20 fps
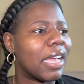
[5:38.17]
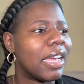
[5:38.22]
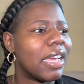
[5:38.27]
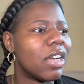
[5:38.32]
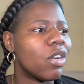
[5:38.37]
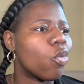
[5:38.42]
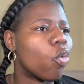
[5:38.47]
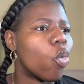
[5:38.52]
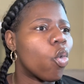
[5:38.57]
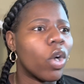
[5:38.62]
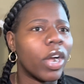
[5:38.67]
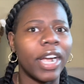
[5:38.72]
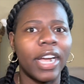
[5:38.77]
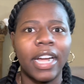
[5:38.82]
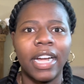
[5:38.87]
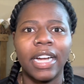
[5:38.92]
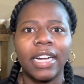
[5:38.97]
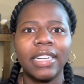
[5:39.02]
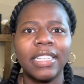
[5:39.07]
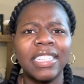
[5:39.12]

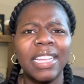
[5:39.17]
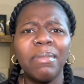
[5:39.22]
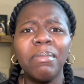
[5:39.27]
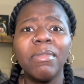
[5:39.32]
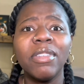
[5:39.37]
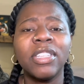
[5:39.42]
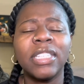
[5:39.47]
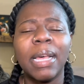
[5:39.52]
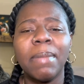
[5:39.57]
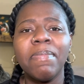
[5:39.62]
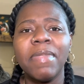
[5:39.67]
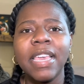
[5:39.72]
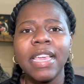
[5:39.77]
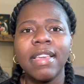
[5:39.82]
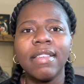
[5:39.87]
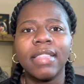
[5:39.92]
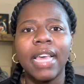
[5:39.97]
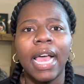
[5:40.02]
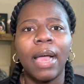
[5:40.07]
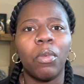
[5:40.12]
or something
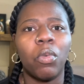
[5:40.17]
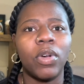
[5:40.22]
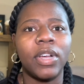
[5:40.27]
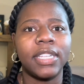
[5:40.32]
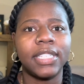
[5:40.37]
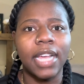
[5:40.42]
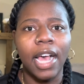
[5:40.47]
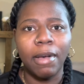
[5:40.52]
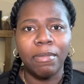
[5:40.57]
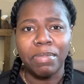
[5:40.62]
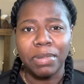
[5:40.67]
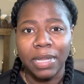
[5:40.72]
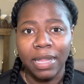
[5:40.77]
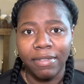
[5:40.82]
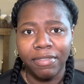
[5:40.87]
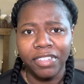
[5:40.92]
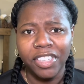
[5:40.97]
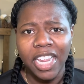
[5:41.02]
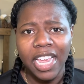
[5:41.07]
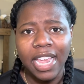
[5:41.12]
that was
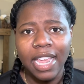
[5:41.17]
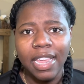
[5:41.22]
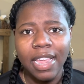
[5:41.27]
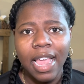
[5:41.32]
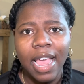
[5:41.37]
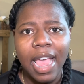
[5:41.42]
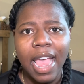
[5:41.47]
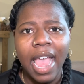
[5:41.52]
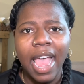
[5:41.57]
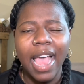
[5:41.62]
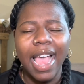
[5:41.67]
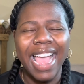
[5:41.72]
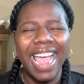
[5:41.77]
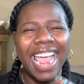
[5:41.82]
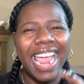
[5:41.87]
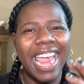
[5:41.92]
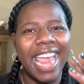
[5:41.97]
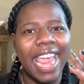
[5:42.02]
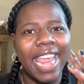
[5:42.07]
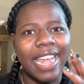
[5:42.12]
uplifting
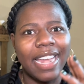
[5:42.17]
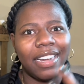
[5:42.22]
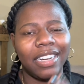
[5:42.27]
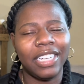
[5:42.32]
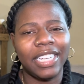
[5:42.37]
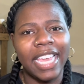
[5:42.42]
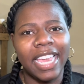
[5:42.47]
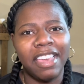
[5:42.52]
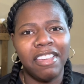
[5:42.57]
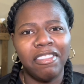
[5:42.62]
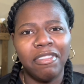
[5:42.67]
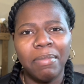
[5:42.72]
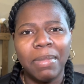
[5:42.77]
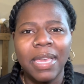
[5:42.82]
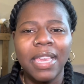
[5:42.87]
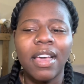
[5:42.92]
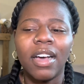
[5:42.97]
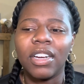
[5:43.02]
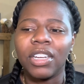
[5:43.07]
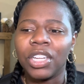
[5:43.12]
and gave me
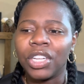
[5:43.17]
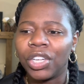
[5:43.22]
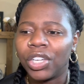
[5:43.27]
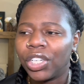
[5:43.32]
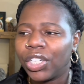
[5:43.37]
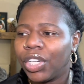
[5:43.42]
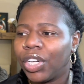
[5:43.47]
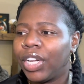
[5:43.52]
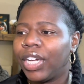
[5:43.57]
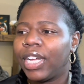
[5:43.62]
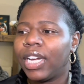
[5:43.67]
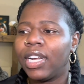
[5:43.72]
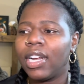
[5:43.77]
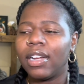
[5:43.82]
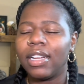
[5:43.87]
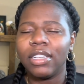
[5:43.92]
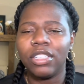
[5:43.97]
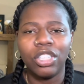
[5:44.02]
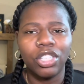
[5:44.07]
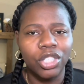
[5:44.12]
a good
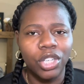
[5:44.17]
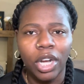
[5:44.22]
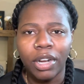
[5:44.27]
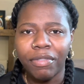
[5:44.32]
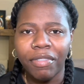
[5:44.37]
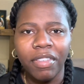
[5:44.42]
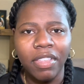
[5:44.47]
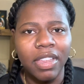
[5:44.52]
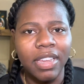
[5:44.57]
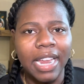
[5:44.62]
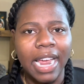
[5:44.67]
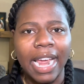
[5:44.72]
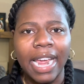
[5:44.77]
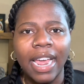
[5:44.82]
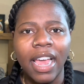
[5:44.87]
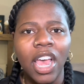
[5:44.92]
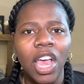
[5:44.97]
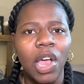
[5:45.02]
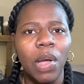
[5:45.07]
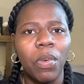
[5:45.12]
start for the day.
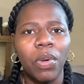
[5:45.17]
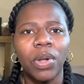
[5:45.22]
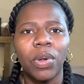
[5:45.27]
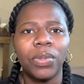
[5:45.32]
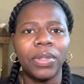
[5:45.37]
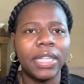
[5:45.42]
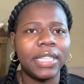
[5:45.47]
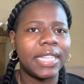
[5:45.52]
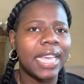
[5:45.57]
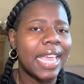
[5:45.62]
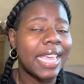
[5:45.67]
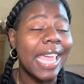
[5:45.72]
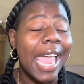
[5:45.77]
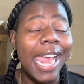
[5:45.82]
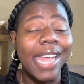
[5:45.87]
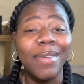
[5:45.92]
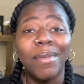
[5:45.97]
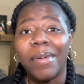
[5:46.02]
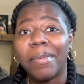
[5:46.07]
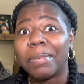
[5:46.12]
Would only take
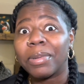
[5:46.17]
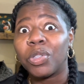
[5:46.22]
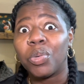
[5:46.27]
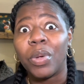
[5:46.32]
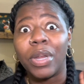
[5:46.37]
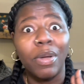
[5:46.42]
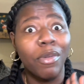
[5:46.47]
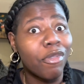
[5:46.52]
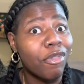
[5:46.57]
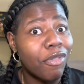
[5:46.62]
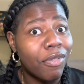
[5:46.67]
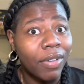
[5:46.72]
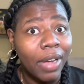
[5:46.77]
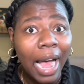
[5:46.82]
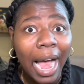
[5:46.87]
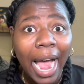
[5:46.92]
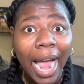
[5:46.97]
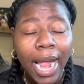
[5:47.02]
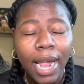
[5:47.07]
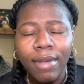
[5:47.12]
anywhere between
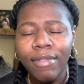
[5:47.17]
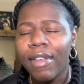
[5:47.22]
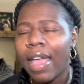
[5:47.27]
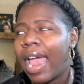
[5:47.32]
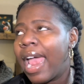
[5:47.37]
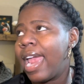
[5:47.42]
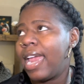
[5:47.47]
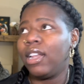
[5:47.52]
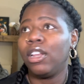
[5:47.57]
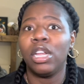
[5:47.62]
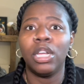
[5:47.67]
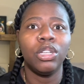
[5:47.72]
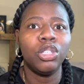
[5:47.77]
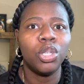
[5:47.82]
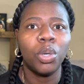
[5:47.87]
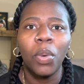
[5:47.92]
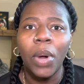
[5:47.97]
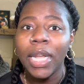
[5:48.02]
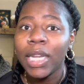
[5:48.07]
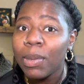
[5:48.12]
5 and
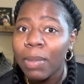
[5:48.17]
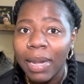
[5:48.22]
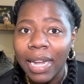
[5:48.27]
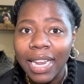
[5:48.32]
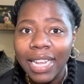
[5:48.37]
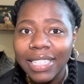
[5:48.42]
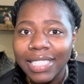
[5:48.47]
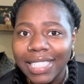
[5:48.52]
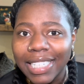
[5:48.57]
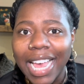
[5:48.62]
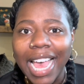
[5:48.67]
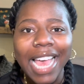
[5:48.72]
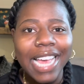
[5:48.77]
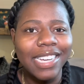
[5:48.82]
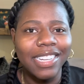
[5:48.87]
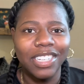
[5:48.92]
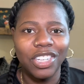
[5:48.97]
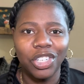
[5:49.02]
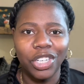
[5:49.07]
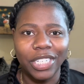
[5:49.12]
20 minutes
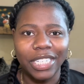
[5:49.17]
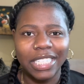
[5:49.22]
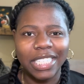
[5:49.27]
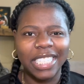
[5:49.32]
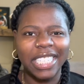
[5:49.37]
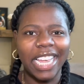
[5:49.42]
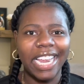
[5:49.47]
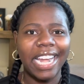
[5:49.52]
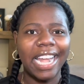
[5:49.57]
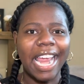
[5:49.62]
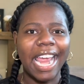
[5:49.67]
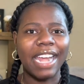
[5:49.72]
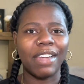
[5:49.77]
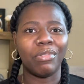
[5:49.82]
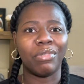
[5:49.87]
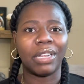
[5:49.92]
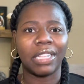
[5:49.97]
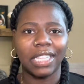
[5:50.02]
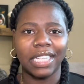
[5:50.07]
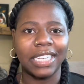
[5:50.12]
to just sit and
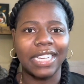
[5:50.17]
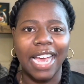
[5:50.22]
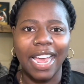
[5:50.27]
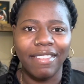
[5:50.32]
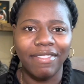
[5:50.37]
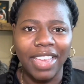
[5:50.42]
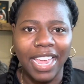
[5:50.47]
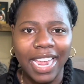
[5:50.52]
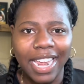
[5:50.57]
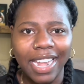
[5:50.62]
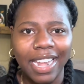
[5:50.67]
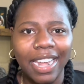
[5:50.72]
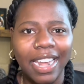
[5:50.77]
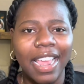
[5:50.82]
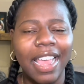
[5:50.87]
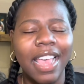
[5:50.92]
really dive in.